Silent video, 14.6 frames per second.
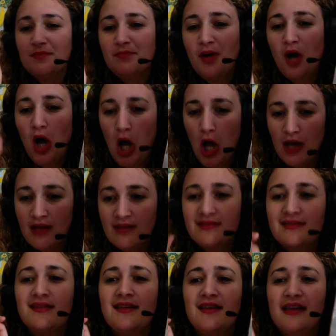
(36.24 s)
pause
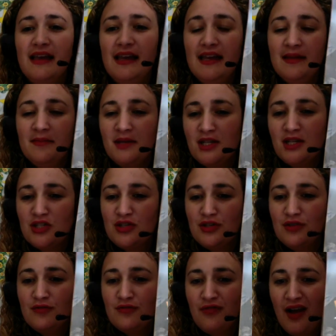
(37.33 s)
and make sure
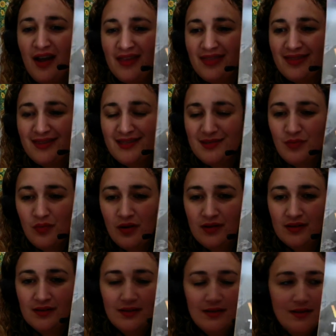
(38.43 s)
you find this
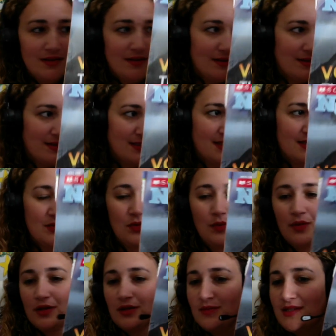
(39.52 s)
one because this is the one we're
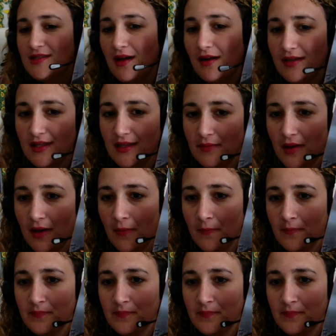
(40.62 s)
going to be talking about.